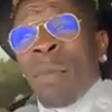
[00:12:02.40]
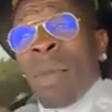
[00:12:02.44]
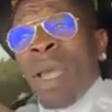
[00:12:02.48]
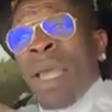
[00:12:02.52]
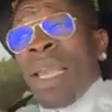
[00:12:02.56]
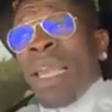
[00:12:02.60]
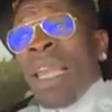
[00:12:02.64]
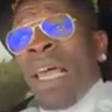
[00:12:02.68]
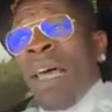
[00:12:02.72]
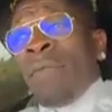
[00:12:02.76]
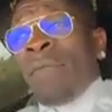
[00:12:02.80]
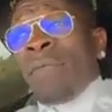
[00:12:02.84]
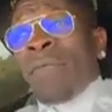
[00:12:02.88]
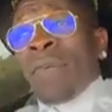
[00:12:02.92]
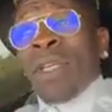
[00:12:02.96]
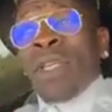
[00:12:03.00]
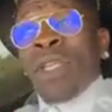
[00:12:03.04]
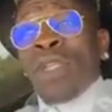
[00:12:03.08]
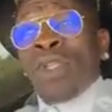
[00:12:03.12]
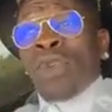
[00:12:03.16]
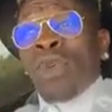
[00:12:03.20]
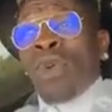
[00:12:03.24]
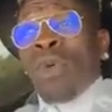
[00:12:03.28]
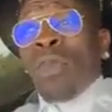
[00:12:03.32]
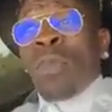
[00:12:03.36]
My laugh
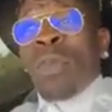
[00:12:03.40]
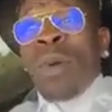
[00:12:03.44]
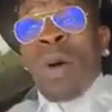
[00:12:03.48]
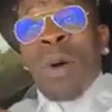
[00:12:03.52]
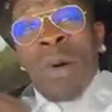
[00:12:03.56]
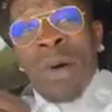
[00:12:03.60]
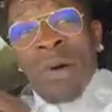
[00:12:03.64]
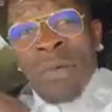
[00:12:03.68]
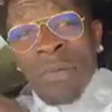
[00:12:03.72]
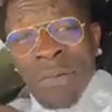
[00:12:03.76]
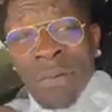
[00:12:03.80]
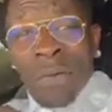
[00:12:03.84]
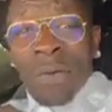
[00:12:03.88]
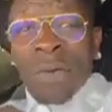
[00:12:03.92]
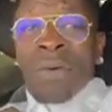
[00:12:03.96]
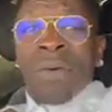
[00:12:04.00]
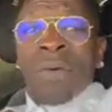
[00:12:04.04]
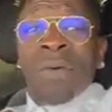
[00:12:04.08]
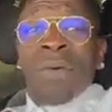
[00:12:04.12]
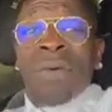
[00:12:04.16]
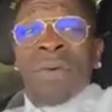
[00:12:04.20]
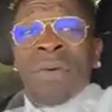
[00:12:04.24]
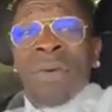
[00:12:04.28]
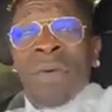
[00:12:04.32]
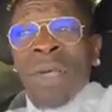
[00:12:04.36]
is so powerful
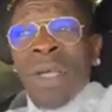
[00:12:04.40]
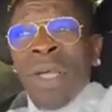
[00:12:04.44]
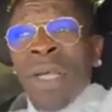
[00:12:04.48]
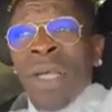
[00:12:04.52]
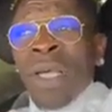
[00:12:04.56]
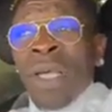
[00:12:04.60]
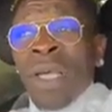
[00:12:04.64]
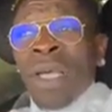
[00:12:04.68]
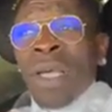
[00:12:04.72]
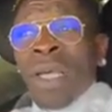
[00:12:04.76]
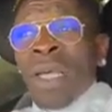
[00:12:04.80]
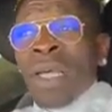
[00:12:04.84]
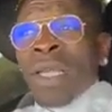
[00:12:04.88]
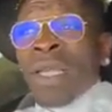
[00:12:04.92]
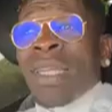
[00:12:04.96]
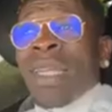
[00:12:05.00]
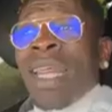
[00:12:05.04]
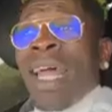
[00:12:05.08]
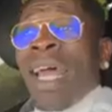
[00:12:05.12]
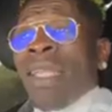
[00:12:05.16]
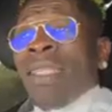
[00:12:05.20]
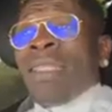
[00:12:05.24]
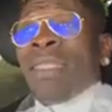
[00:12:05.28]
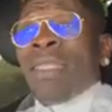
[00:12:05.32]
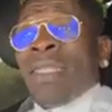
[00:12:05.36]

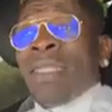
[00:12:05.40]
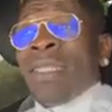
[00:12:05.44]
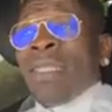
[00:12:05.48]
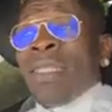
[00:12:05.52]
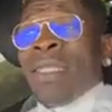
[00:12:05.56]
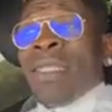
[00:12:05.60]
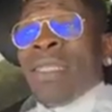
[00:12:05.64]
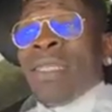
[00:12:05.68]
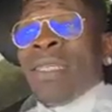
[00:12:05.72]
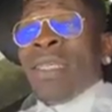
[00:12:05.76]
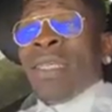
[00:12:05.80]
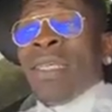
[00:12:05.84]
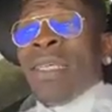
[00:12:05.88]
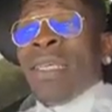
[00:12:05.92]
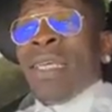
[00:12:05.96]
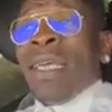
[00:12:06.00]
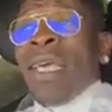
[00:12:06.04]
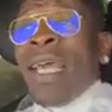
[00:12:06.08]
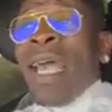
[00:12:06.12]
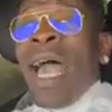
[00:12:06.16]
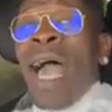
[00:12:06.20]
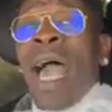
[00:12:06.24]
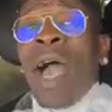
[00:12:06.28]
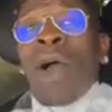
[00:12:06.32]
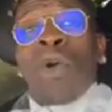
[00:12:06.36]
that
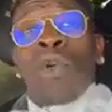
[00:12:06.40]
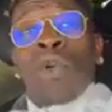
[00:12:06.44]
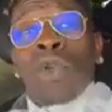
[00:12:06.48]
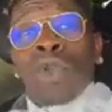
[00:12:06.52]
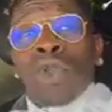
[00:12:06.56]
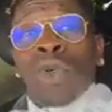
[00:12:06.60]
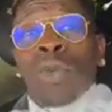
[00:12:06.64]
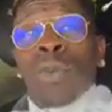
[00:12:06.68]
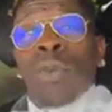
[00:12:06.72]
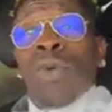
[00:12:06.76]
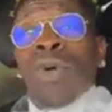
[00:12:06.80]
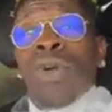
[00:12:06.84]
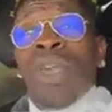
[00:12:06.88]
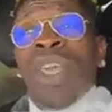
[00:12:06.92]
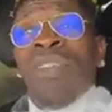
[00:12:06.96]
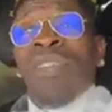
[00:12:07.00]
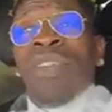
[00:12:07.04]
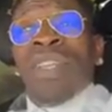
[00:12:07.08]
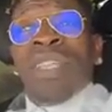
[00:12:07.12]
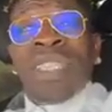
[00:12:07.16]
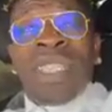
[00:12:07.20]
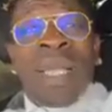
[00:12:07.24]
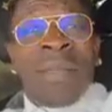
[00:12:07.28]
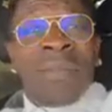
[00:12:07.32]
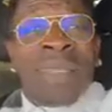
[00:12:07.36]
Akosombo
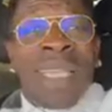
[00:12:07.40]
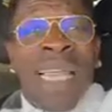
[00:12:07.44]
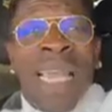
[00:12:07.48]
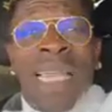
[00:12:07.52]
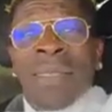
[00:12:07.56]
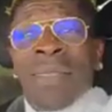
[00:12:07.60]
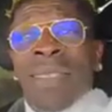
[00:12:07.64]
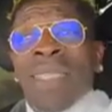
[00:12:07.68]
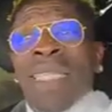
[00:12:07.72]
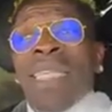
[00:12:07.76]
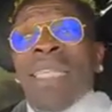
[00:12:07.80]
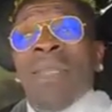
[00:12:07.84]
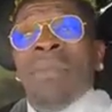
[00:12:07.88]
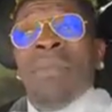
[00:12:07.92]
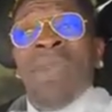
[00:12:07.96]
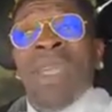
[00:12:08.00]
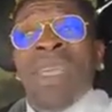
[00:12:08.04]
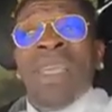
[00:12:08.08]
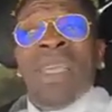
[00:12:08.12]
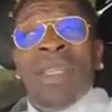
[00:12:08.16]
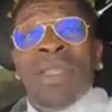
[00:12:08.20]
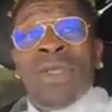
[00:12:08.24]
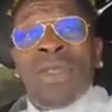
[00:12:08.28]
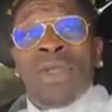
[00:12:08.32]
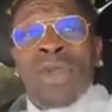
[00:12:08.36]
even sometimes need
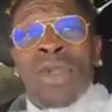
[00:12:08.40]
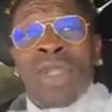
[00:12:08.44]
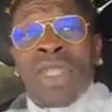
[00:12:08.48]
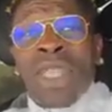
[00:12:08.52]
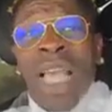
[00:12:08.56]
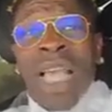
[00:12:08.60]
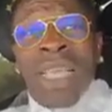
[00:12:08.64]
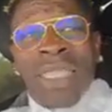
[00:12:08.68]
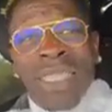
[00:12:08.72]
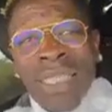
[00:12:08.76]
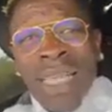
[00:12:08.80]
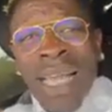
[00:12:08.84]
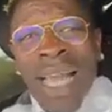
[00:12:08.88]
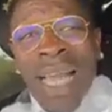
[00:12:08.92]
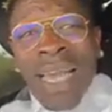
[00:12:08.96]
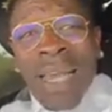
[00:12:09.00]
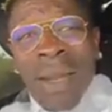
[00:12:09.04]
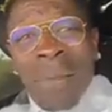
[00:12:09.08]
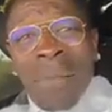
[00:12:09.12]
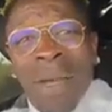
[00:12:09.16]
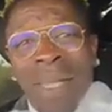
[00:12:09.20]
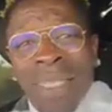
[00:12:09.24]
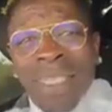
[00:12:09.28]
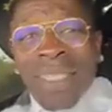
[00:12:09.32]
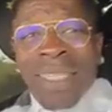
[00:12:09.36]
me to charge
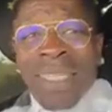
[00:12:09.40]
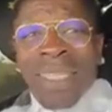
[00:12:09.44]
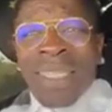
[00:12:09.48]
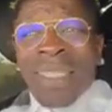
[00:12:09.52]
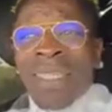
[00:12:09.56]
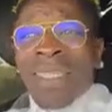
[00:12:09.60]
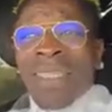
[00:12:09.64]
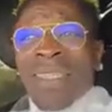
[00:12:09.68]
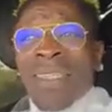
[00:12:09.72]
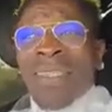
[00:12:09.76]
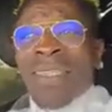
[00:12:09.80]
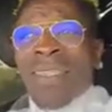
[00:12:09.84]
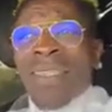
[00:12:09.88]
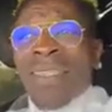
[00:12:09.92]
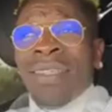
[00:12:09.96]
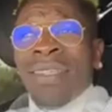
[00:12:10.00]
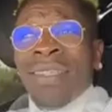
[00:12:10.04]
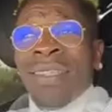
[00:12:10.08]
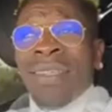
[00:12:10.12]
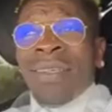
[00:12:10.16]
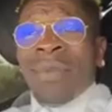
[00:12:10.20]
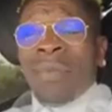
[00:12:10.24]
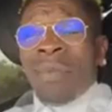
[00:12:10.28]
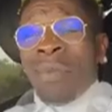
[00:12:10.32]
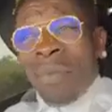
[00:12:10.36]
Ghana battery.
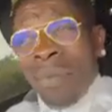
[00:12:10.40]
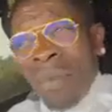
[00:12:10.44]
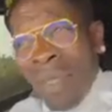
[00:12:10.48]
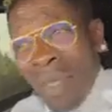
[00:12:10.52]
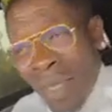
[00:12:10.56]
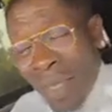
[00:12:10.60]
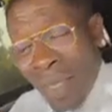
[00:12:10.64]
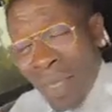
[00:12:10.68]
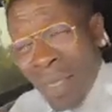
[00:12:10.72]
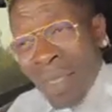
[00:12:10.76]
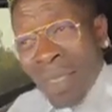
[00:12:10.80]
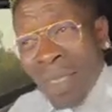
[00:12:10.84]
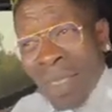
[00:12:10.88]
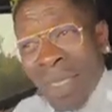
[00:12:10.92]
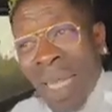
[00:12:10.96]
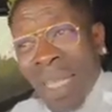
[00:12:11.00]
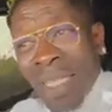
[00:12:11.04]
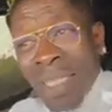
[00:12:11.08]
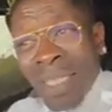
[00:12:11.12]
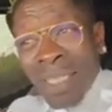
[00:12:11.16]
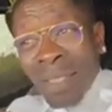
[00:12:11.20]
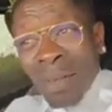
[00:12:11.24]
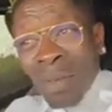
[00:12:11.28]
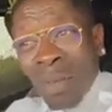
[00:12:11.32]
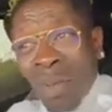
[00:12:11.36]
Me.
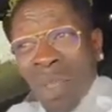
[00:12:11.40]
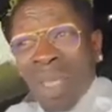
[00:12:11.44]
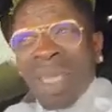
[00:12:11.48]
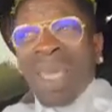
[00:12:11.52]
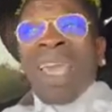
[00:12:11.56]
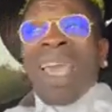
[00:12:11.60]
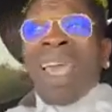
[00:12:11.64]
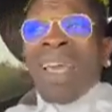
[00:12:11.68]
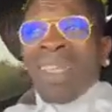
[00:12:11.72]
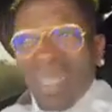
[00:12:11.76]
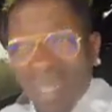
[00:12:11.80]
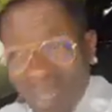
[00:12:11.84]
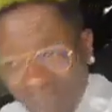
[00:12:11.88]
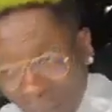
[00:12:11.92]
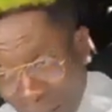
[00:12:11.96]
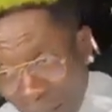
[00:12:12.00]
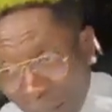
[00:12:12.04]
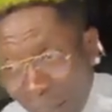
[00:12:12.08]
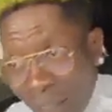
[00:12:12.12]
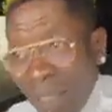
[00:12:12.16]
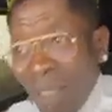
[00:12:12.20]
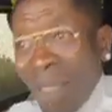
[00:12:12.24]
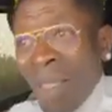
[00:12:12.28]
That is me. Yes.